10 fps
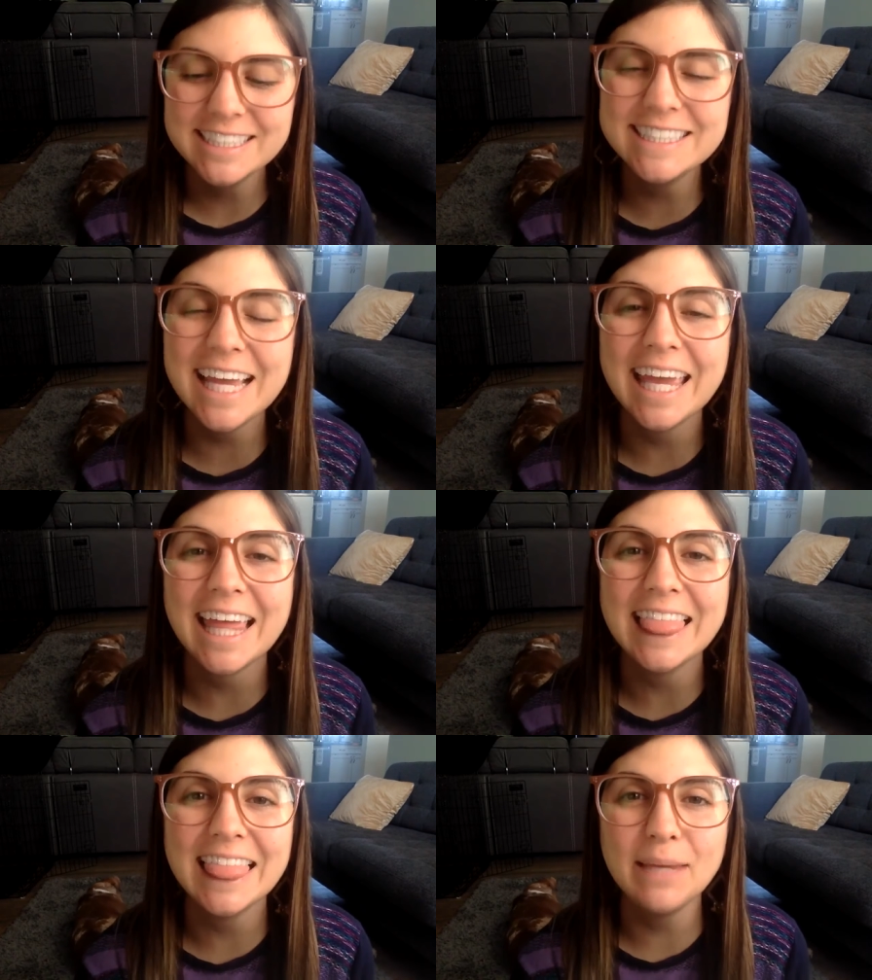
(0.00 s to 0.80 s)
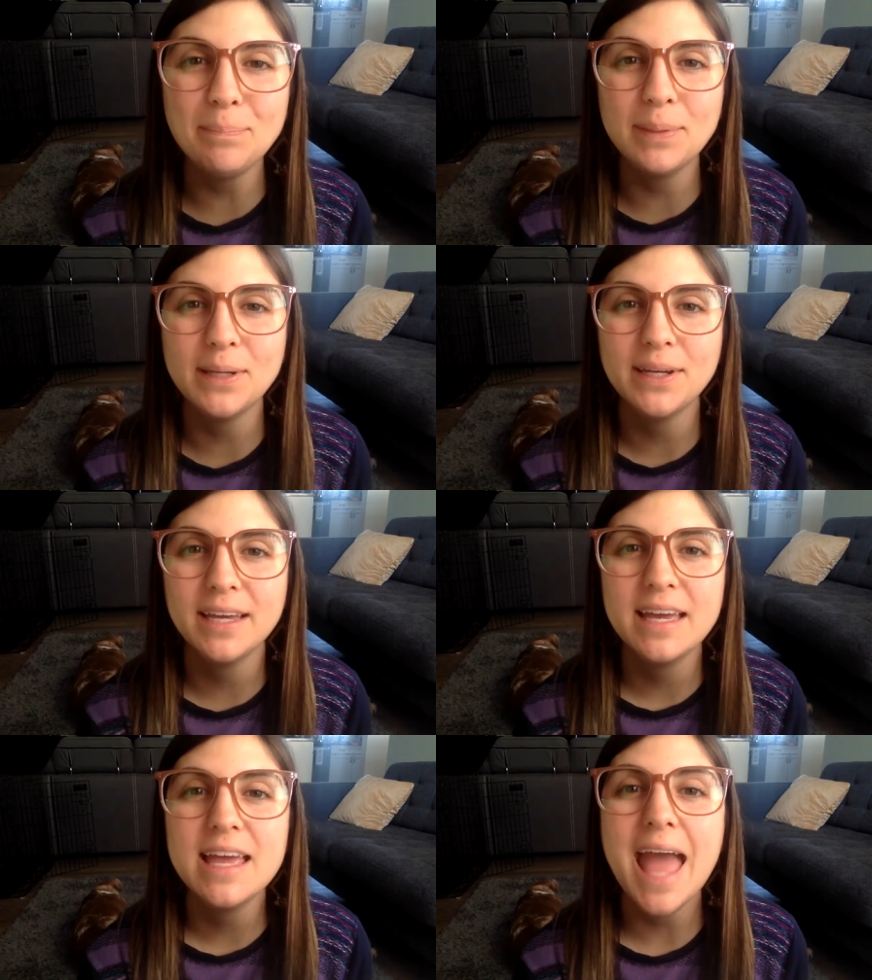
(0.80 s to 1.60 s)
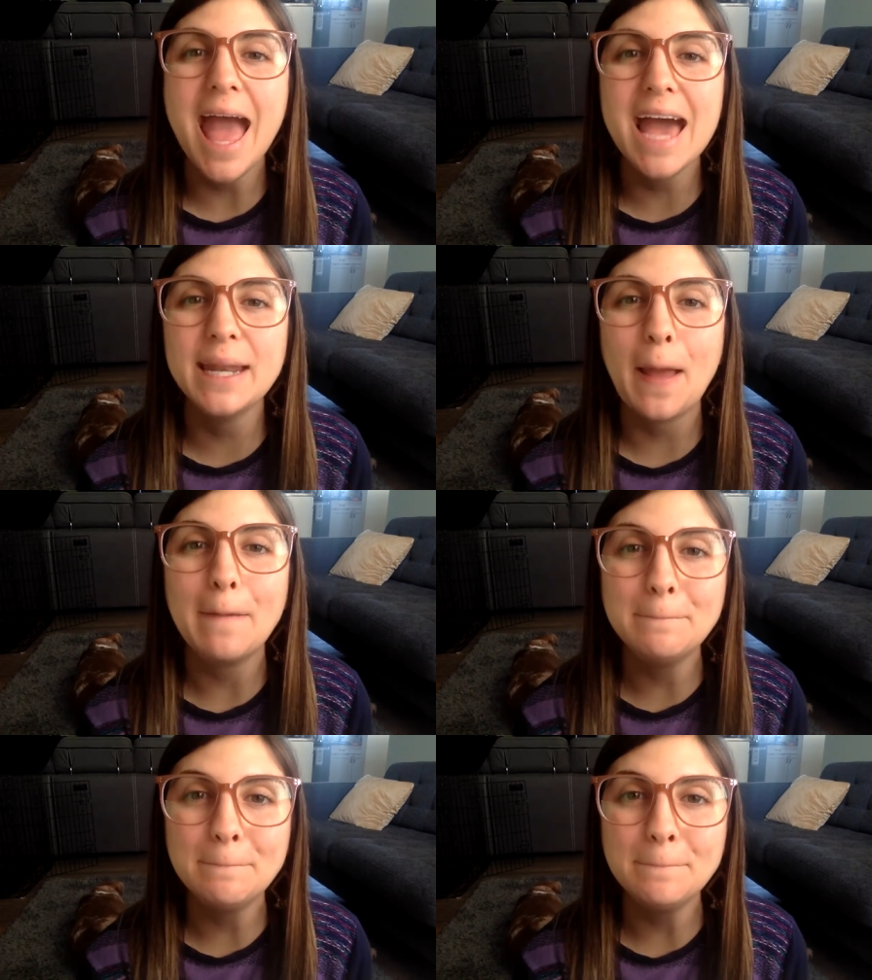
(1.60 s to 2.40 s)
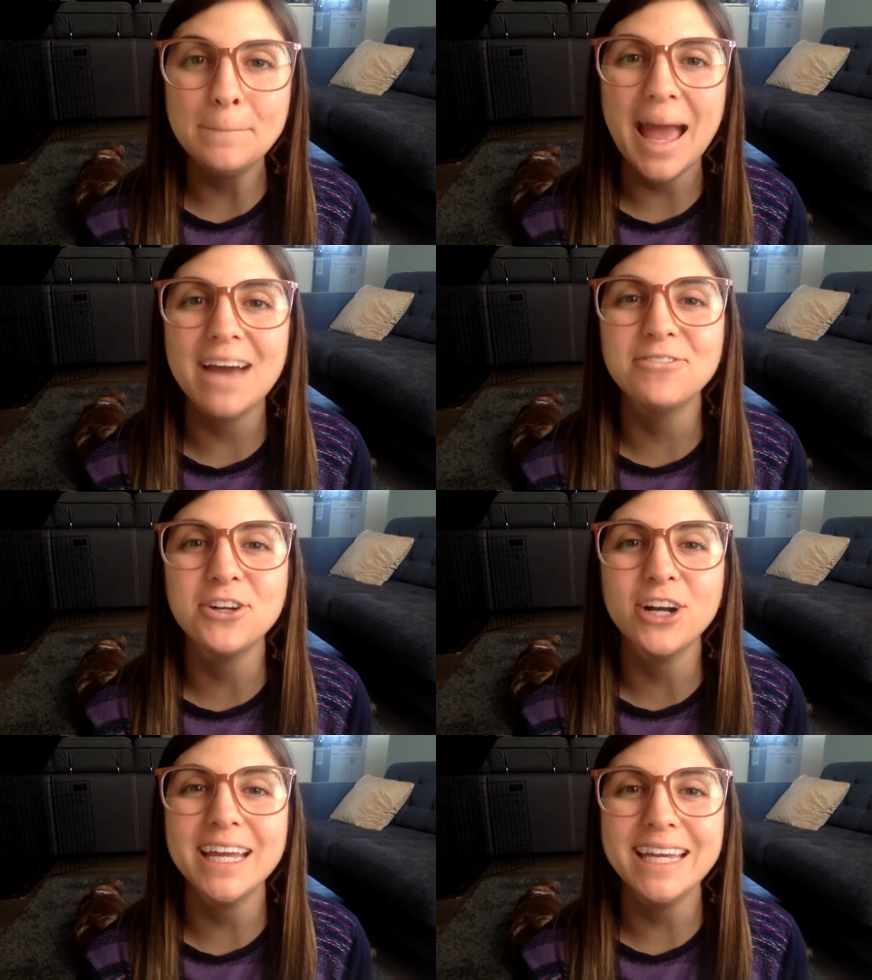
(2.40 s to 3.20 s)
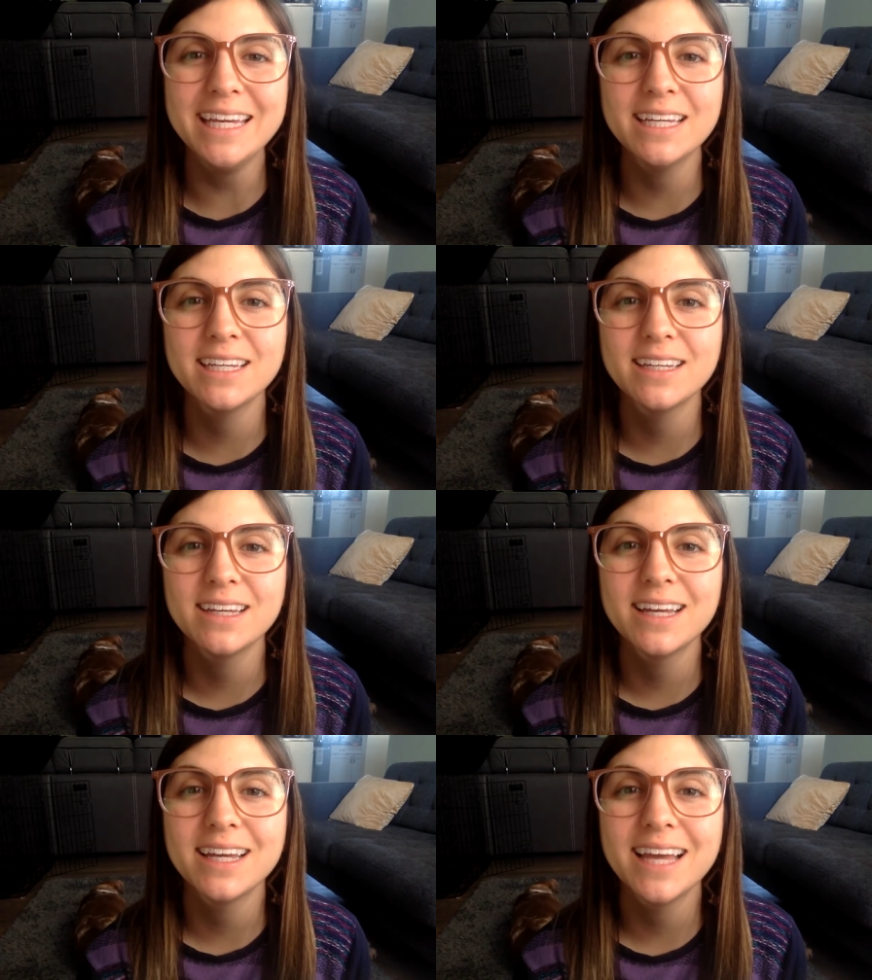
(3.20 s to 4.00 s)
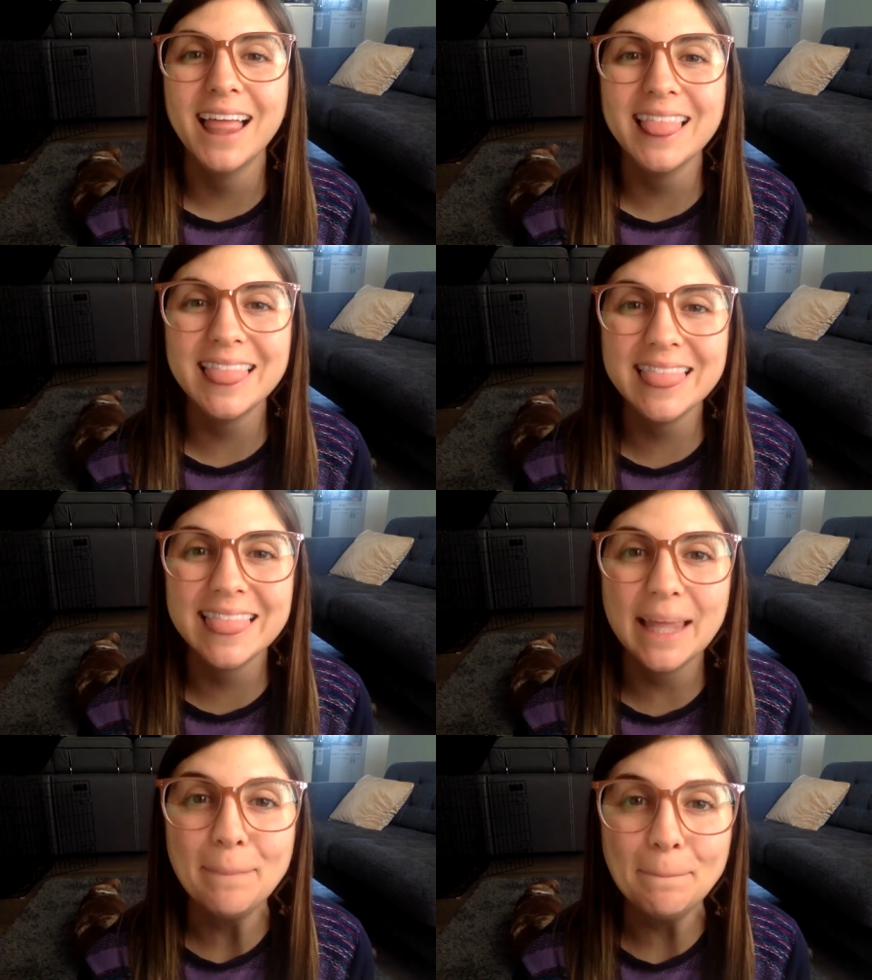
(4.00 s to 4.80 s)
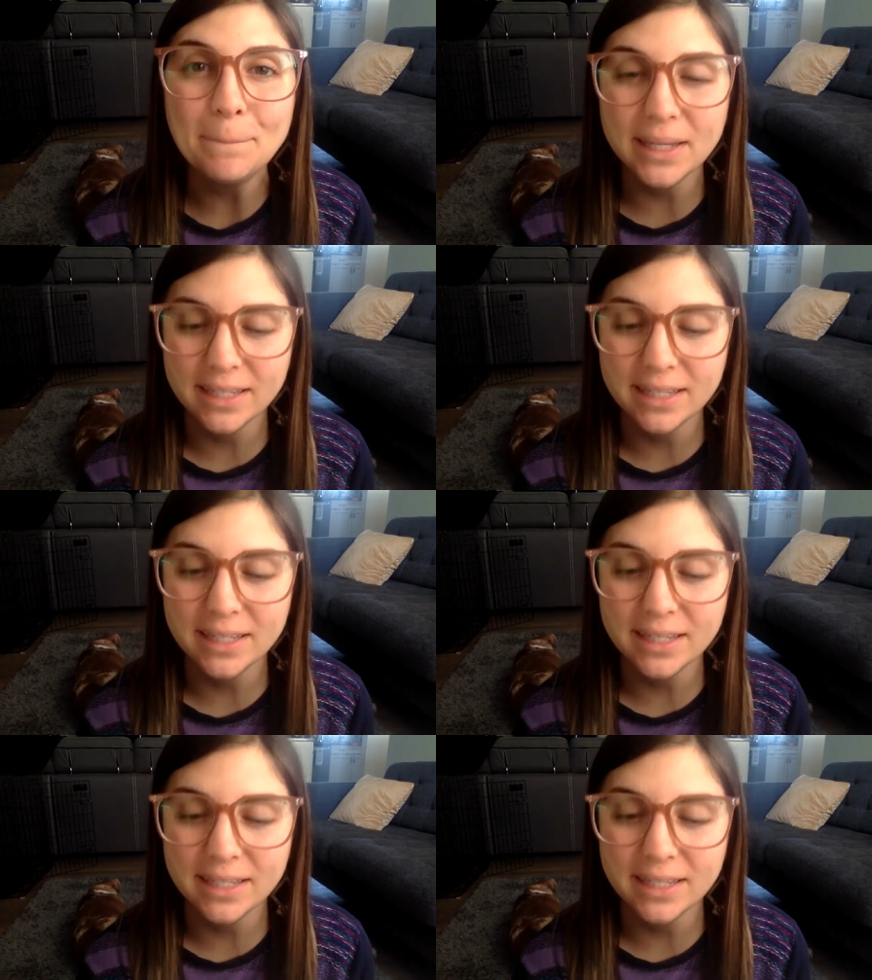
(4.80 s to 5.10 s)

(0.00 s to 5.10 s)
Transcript: say lip, add m mm, after ih, limp,